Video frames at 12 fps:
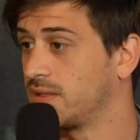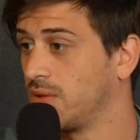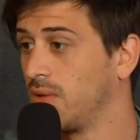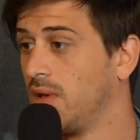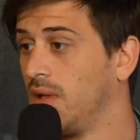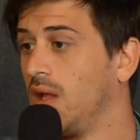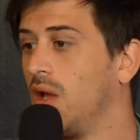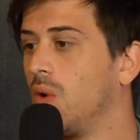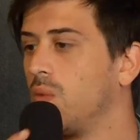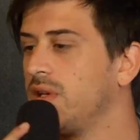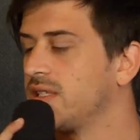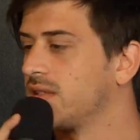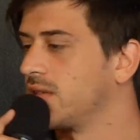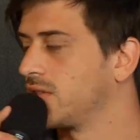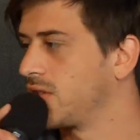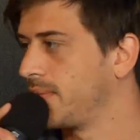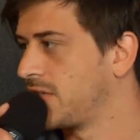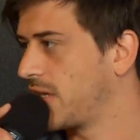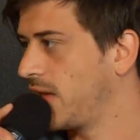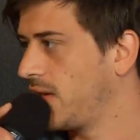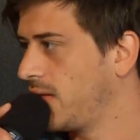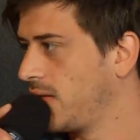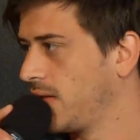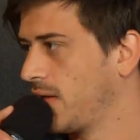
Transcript: So, with Jean-Michel,